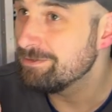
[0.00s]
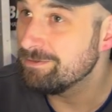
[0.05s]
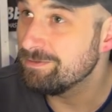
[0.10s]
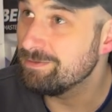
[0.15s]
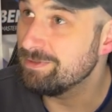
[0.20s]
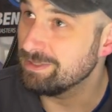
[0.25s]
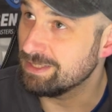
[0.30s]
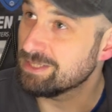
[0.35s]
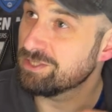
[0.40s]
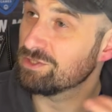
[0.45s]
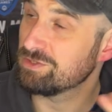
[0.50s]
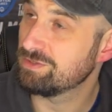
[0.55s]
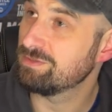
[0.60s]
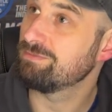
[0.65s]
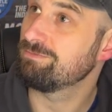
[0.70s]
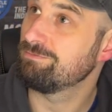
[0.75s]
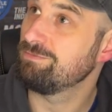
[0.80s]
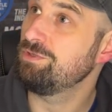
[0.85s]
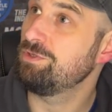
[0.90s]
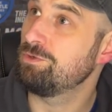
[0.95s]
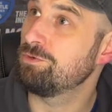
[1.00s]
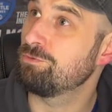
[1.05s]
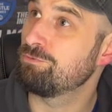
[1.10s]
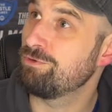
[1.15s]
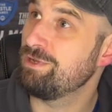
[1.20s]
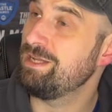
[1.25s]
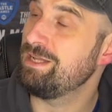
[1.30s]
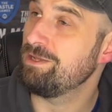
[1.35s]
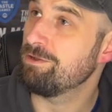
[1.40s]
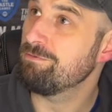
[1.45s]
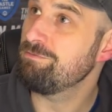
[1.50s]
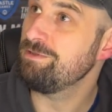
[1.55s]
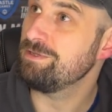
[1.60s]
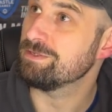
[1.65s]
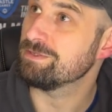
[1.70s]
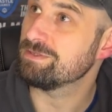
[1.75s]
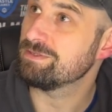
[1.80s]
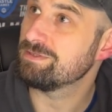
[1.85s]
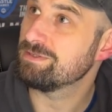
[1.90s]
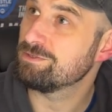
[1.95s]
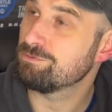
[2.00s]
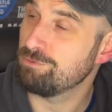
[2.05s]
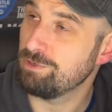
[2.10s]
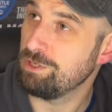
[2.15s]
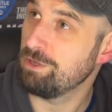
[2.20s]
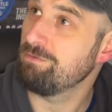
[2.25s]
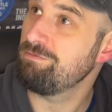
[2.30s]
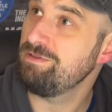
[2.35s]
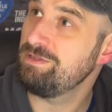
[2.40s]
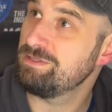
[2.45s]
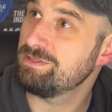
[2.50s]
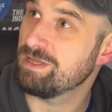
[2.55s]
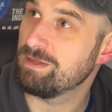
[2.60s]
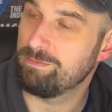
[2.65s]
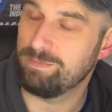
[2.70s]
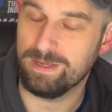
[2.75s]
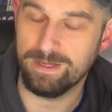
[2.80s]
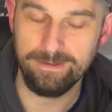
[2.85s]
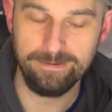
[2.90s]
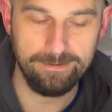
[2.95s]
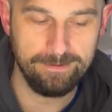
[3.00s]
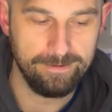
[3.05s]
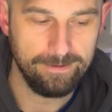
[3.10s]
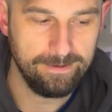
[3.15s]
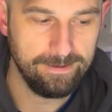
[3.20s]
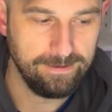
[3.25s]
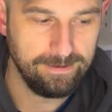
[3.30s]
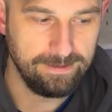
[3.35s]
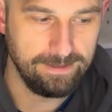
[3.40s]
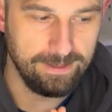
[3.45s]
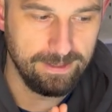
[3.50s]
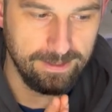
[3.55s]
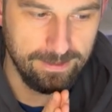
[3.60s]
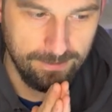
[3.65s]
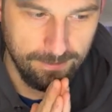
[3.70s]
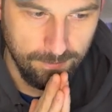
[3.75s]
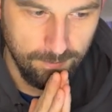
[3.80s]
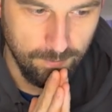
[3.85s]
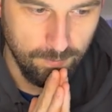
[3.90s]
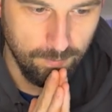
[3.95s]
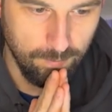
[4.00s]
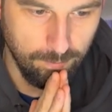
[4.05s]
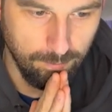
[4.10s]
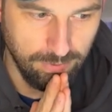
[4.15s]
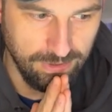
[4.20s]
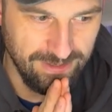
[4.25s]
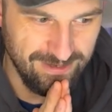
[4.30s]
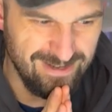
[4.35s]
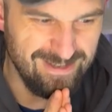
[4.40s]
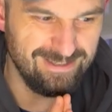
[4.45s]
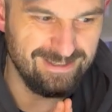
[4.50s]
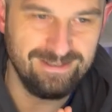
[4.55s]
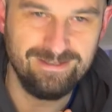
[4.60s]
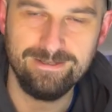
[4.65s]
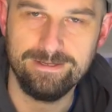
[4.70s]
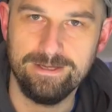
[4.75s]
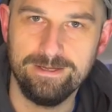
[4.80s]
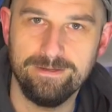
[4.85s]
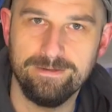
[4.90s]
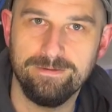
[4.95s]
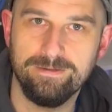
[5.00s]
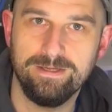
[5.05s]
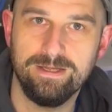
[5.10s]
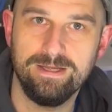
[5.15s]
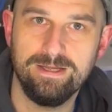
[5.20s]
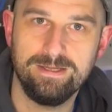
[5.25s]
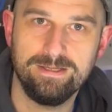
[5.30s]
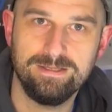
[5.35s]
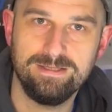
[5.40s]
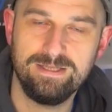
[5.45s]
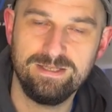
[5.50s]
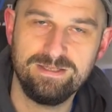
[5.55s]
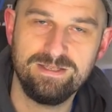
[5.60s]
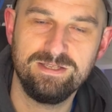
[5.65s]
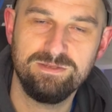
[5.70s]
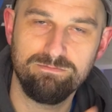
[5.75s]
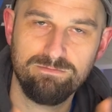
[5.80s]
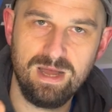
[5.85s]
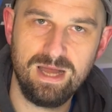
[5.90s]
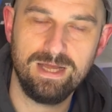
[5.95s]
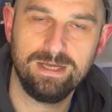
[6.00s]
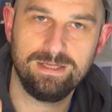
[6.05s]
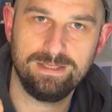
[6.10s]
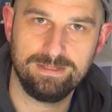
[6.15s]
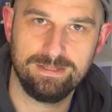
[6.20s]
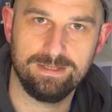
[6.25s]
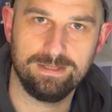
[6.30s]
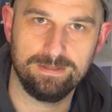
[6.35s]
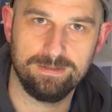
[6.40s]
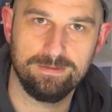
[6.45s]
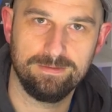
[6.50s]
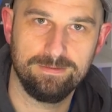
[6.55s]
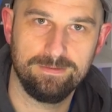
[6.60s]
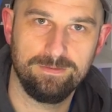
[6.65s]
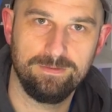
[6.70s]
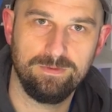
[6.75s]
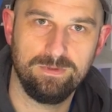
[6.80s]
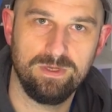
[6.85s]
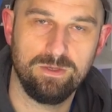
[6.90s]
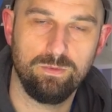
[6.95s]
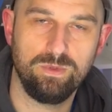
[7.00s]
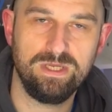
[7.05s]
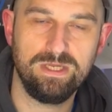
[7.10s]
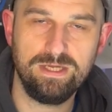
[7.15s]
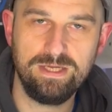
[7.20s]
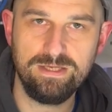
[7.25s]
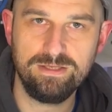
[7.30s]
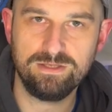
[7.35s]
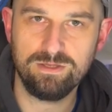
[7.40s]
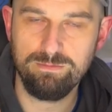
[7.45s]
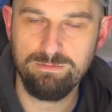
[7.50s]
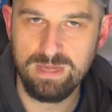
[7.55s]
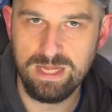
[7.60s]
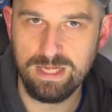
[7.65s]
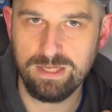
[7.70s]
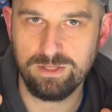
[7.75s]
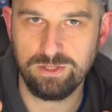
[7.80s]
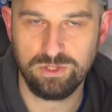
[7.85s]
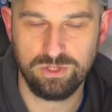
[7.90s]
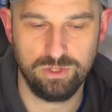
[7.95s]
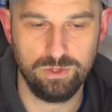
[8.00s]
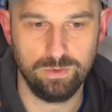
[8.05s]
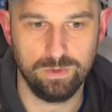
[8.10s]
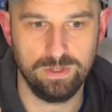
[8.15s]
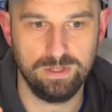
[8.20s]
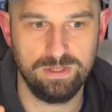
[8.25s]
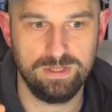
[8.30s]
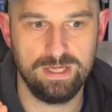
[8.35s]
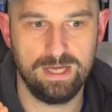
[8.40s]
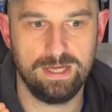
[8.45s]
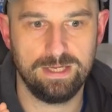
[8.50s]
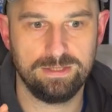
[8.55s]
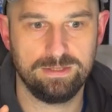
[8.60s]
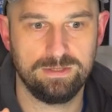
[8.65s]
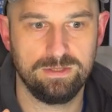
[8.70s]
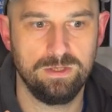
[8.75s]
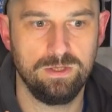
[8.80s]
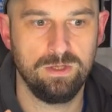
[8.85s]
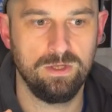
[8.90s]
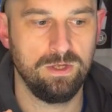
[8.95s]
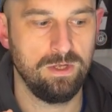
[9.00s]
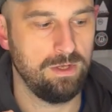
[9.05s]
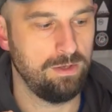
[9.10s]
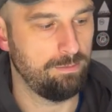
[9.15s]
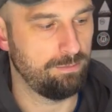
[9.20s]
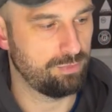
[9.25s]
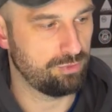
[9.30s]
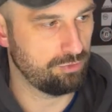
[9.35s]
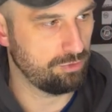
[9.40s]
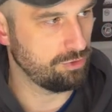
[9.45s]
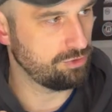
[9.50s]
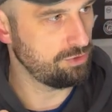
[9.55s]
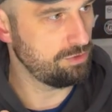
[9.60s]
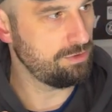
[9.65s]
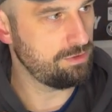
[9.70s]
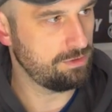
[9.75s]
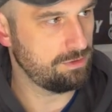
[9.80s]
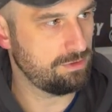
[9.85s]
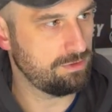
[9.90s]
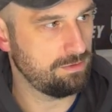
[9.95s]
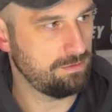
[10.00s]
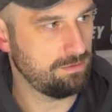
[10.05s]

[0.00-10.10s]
well, that's really obvious. It's really obvious that, Ben. Yeah, but it is, isn't it? Yeah, this is marketing. Yeah, we need to make sure that product,